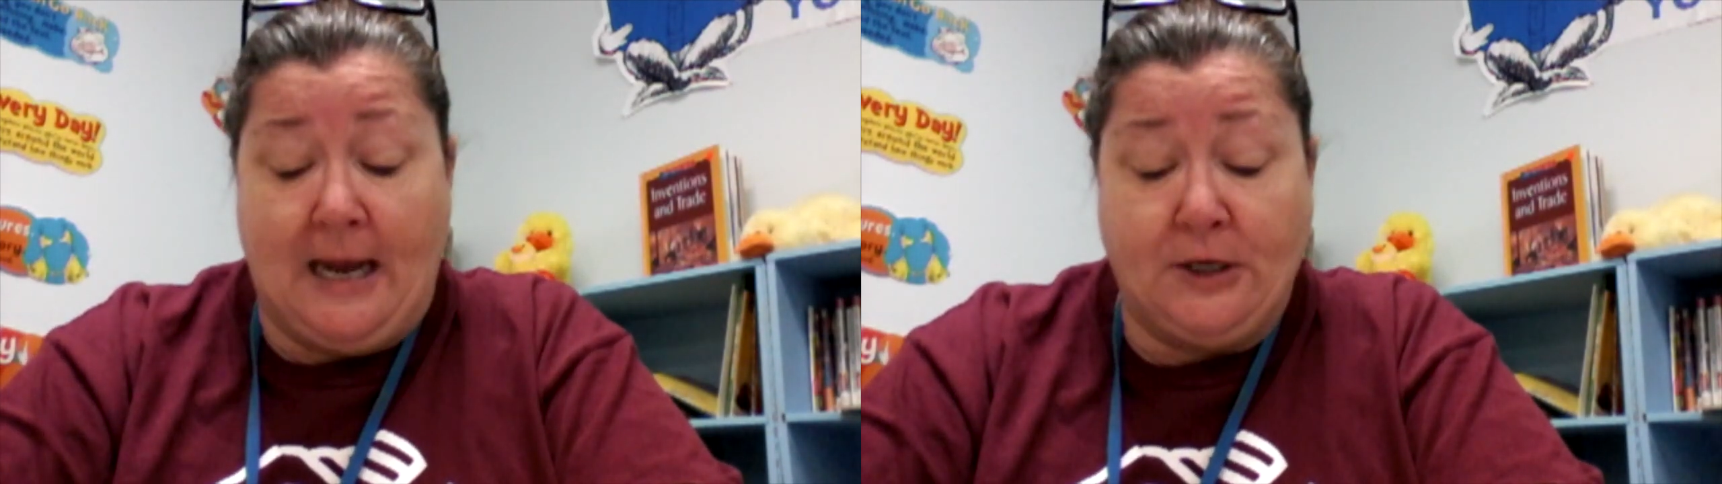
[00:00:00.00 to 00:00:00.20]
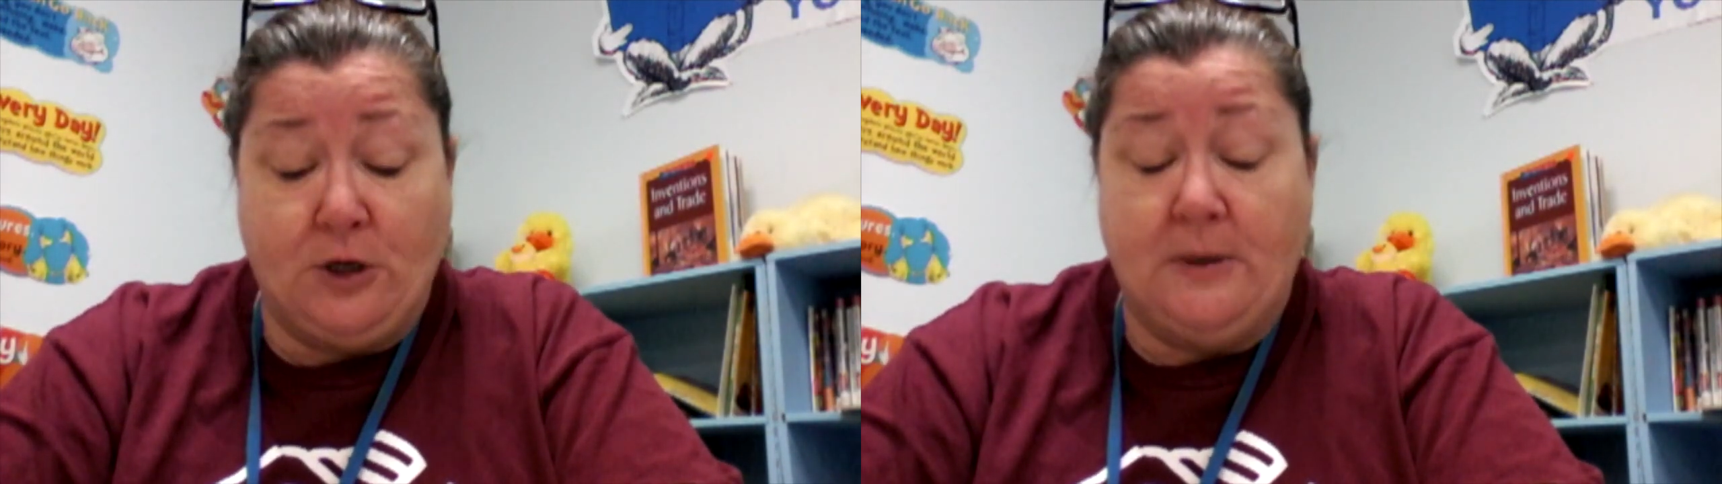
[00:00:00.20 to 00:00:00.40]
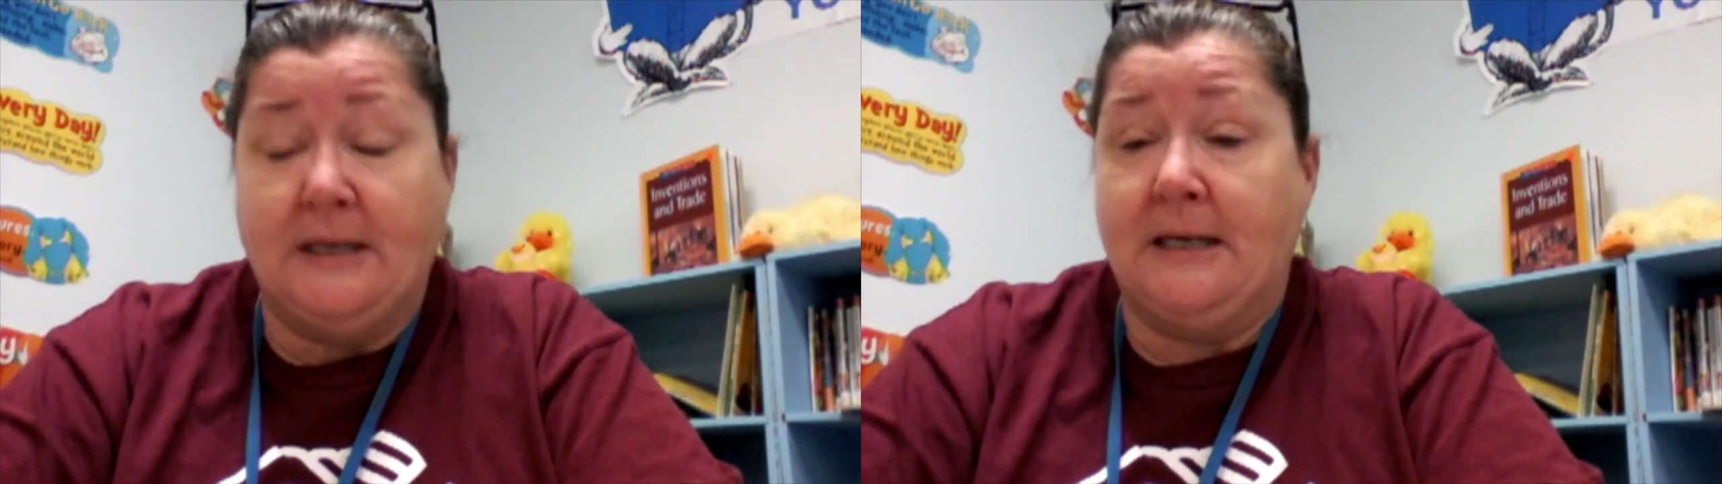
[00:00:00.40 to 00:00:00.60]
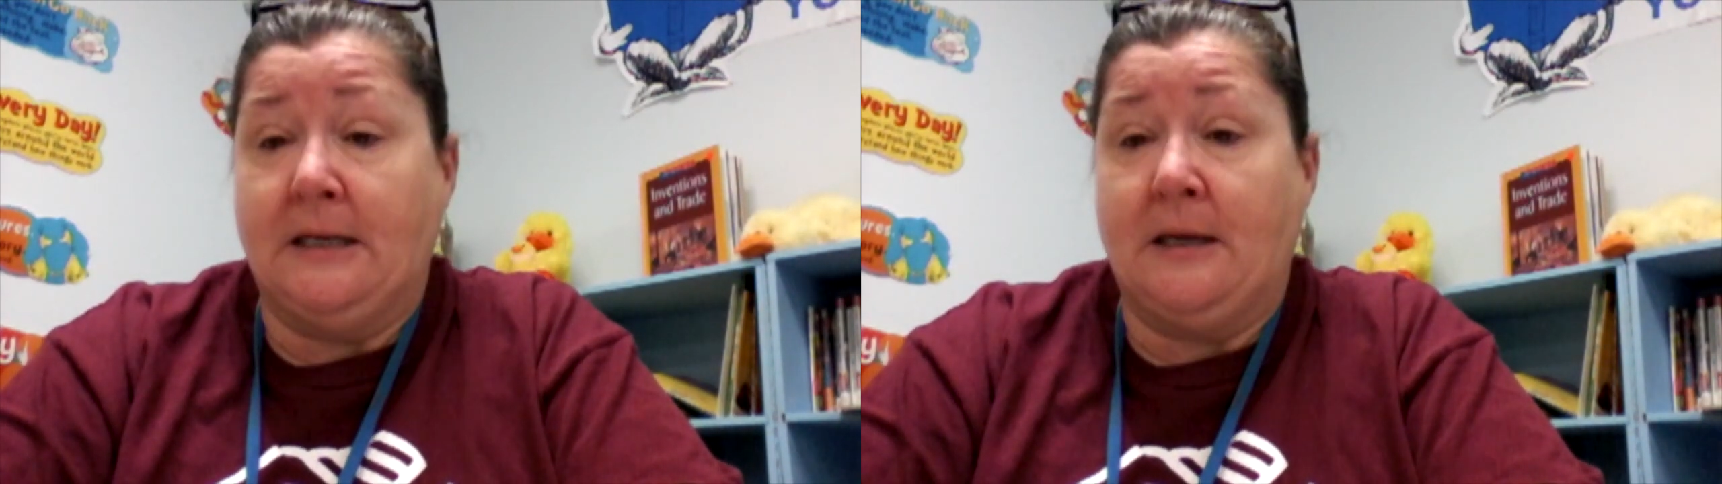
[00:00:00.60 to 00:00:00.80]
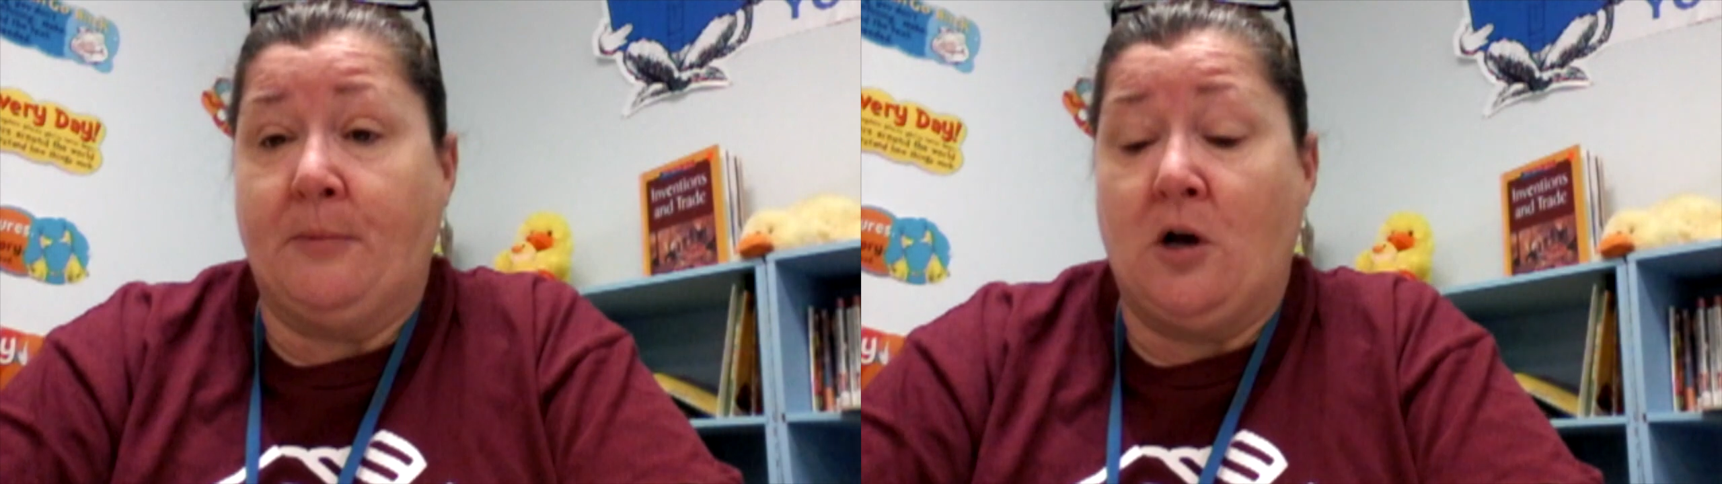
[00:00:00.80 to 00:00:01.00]
I knew he'd
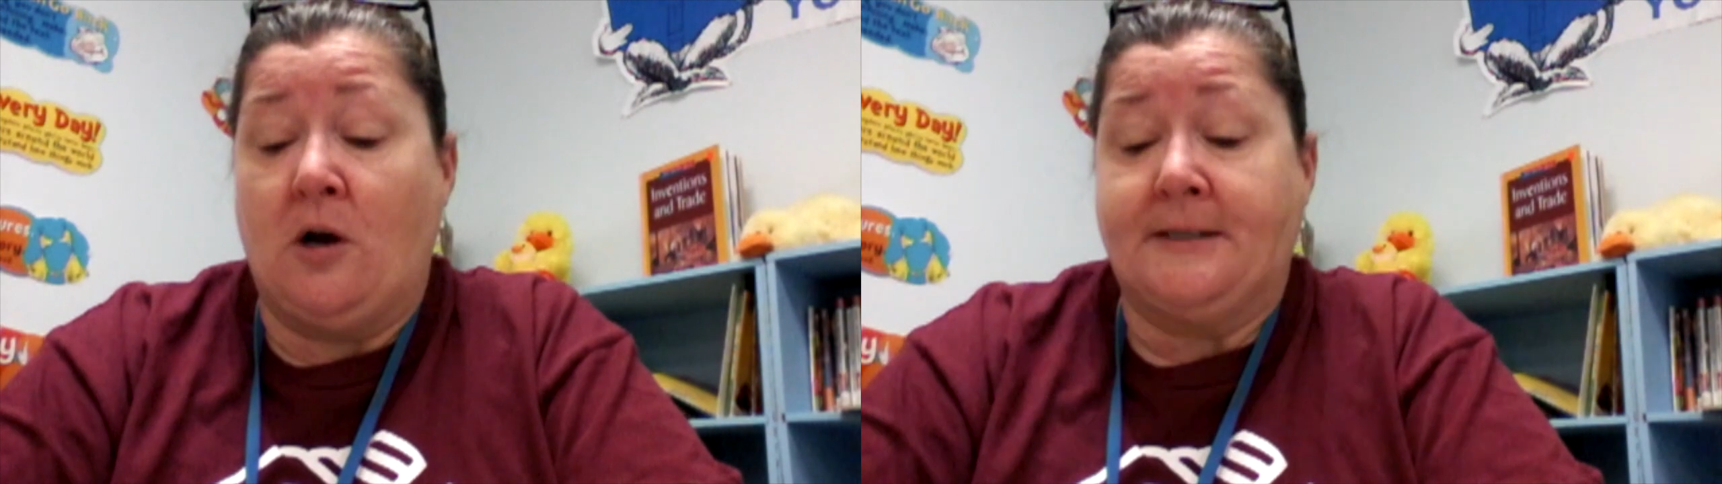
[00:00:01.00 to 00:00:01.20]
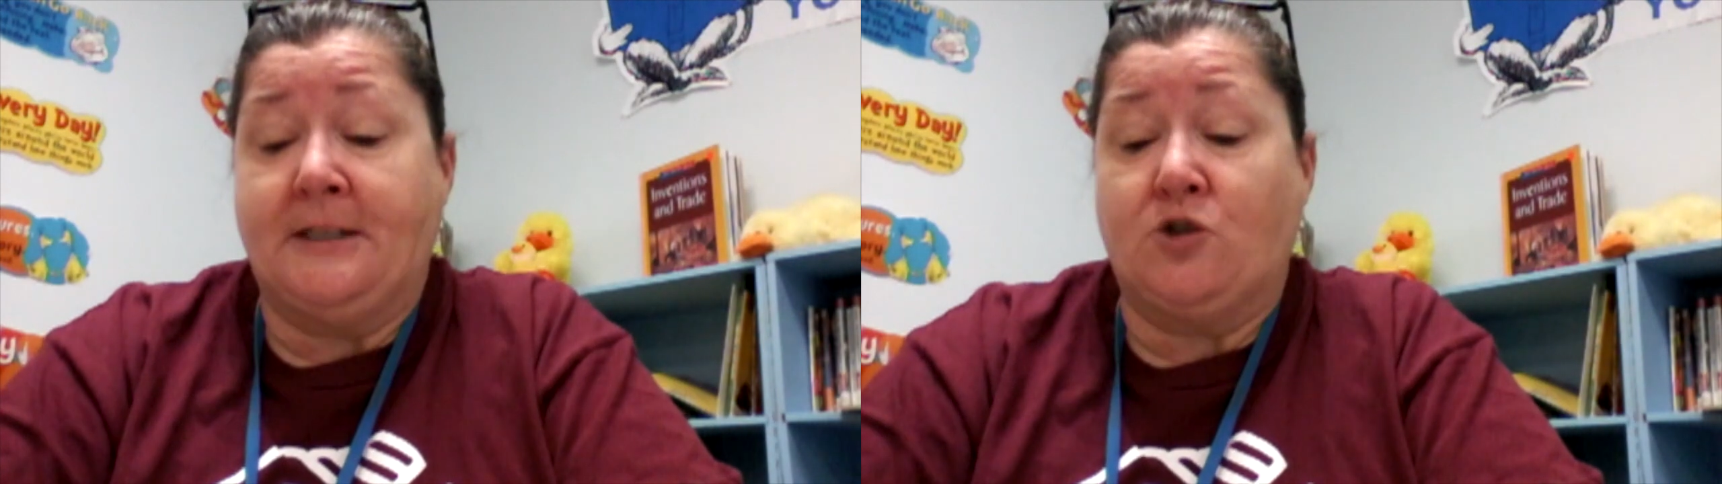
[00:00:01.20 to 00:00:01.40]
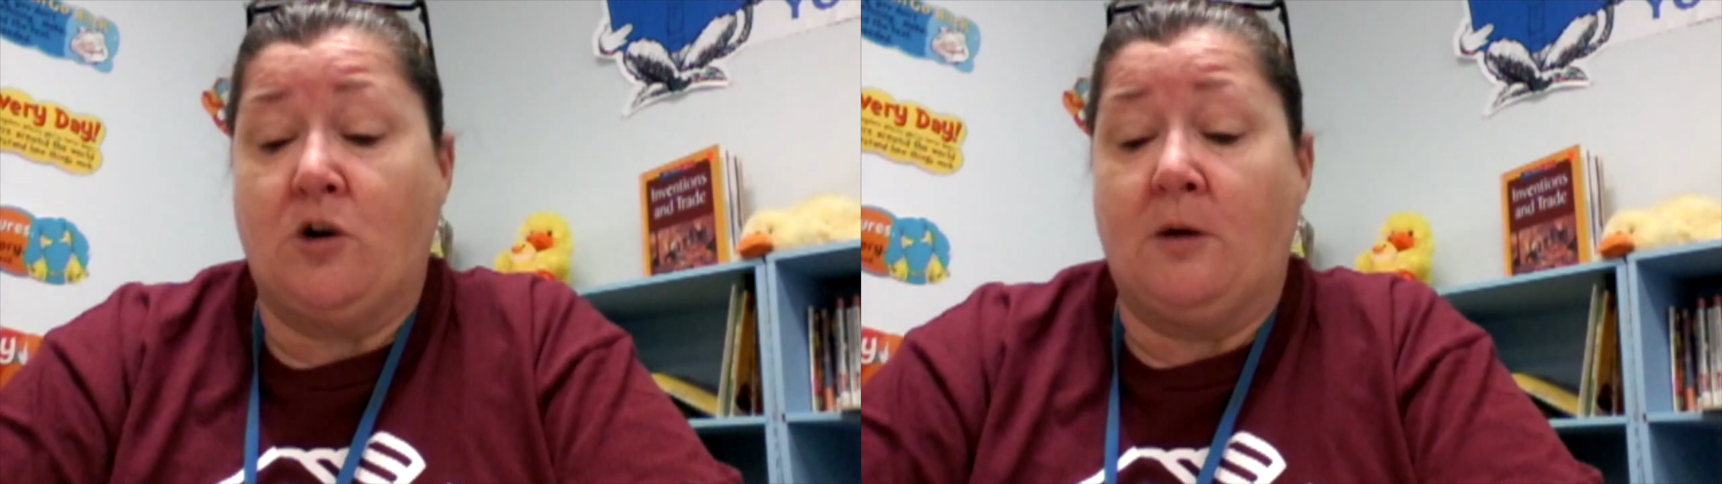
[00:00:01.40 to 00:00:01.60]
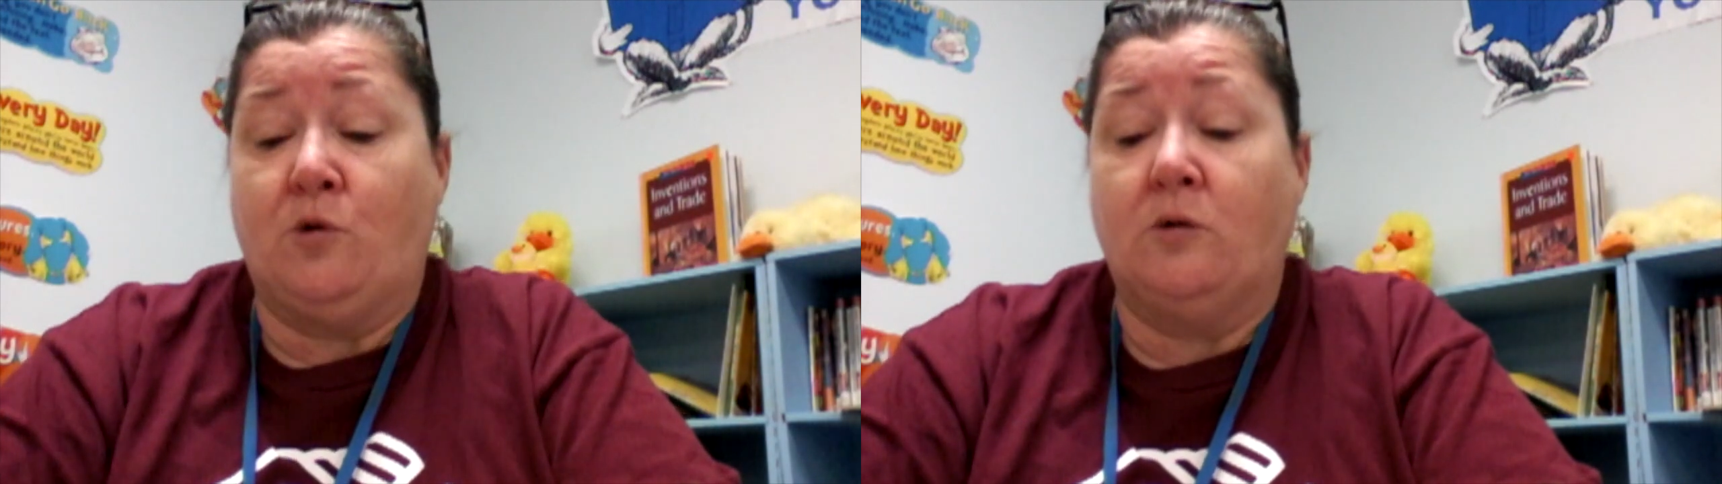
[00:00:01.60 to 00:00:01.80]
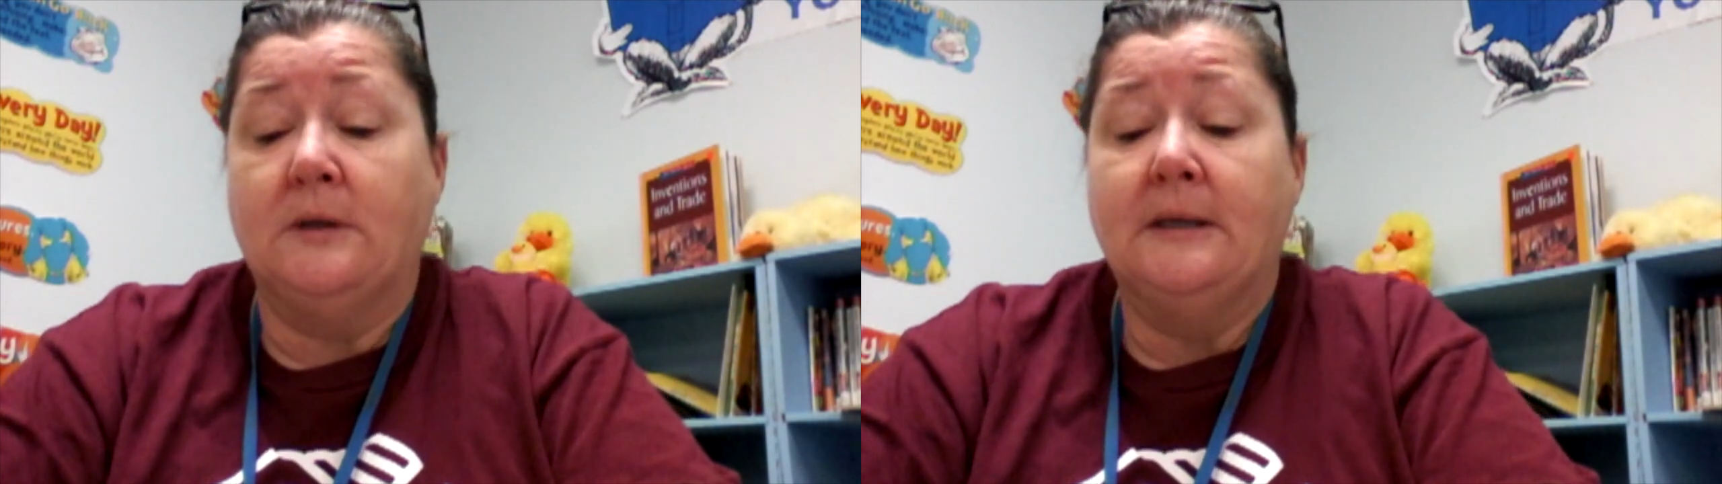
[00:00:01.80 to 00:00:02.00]
end up causing
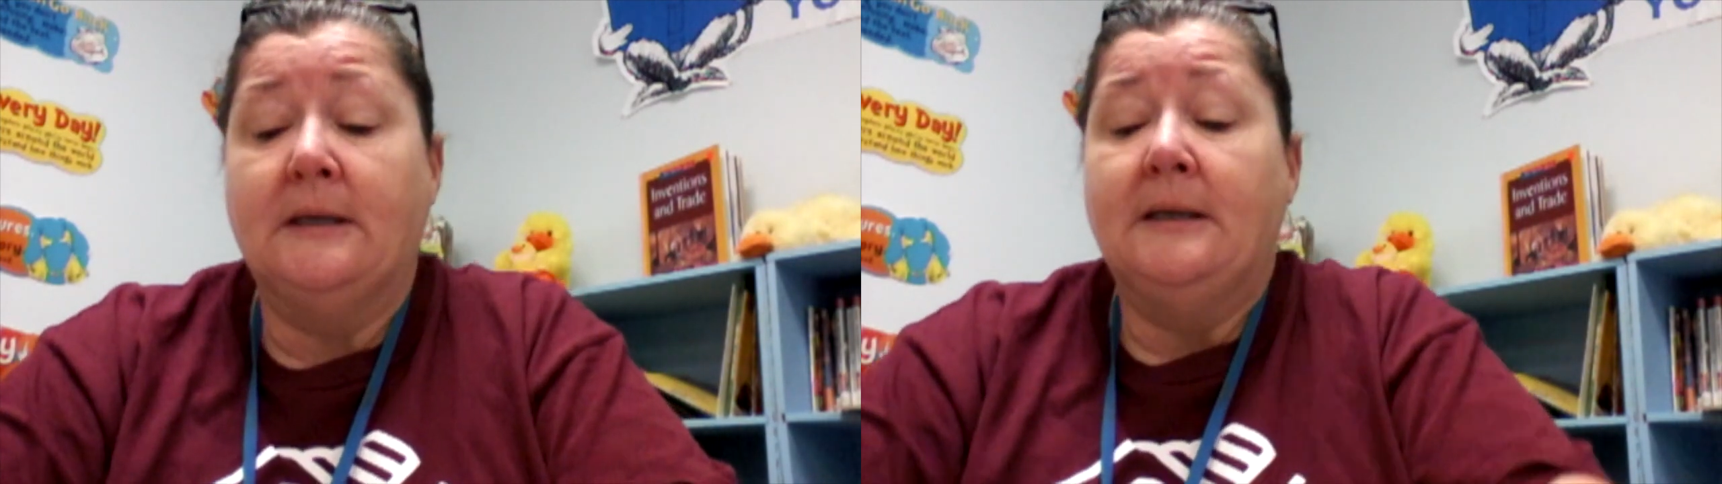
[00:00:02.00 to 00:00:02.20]
trouble.